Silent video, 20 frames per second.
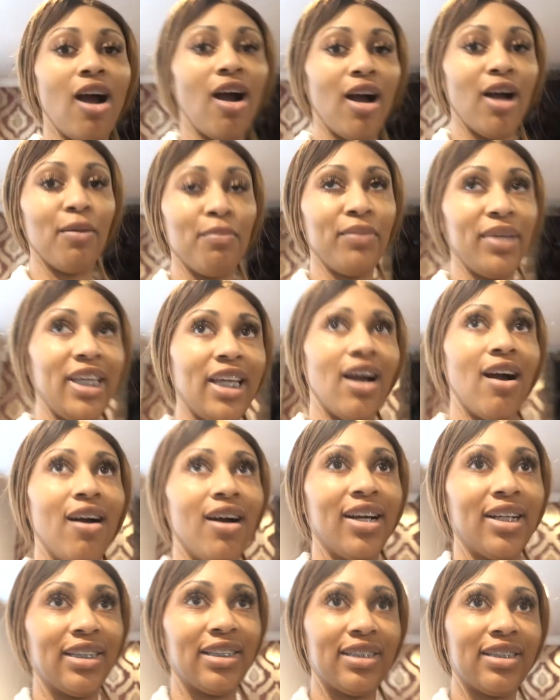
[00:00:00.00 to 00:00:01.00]

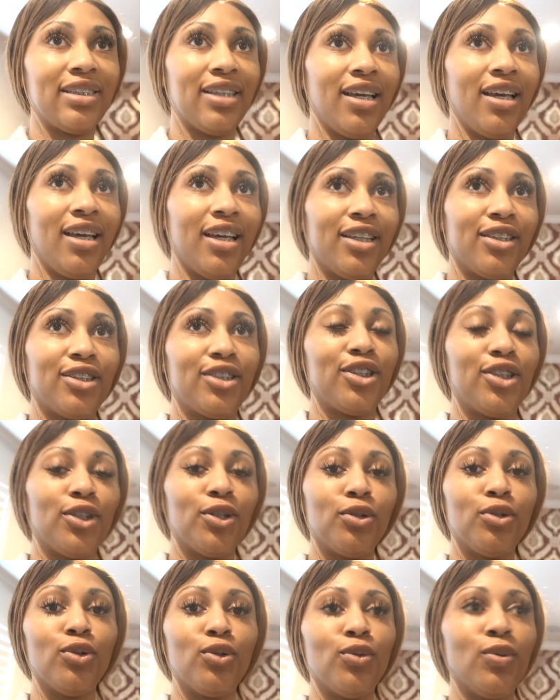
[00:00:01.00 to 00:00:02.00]
ambiance
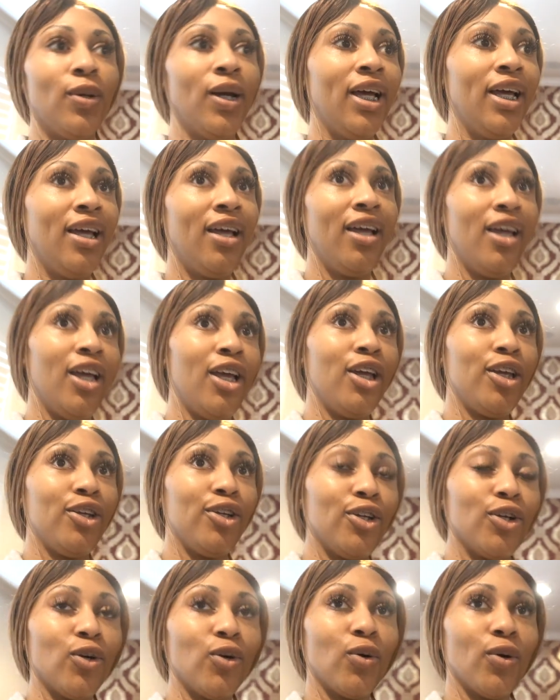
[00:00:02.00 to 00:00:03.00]
to
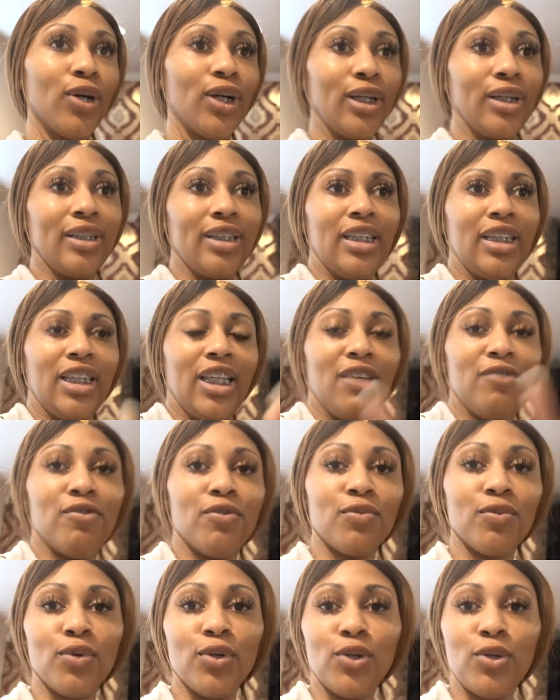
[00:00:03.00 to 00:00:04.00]
your
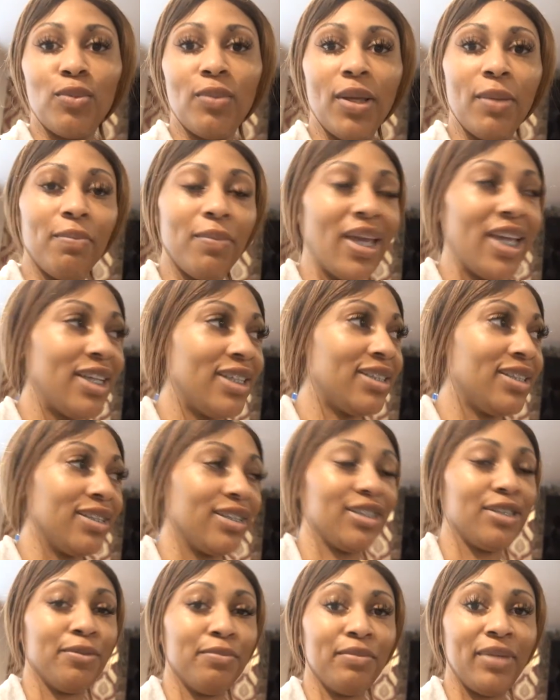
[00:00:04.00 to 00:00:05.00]
living room. It makes
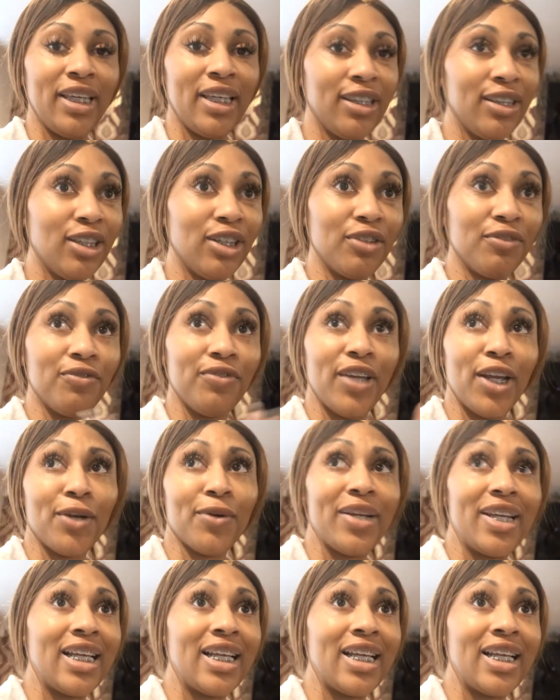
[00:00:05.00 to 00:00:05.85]
it, to me, look very